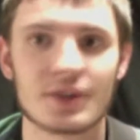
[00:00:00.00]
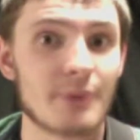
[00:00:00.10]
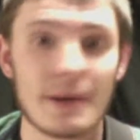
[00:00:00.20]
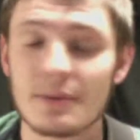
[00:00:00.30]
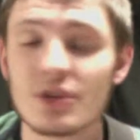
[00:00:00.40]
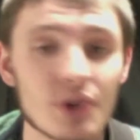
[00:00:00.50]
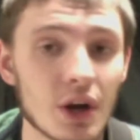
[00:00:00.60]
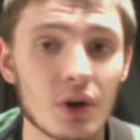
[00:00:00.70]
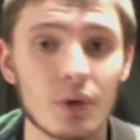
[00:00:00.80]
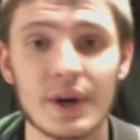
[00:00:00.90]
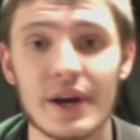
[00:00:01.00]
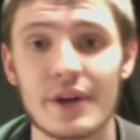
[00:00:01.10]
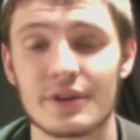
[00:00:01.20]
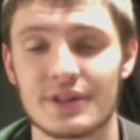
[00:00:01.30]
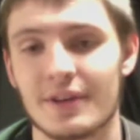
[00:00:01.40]
maybe struggle with,
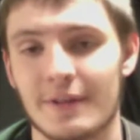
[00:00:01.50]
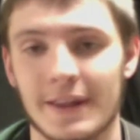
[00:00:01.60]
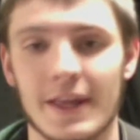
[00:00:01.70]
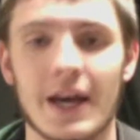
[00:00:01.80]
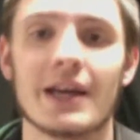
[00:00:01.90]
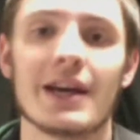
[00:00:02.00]
and stuff like that.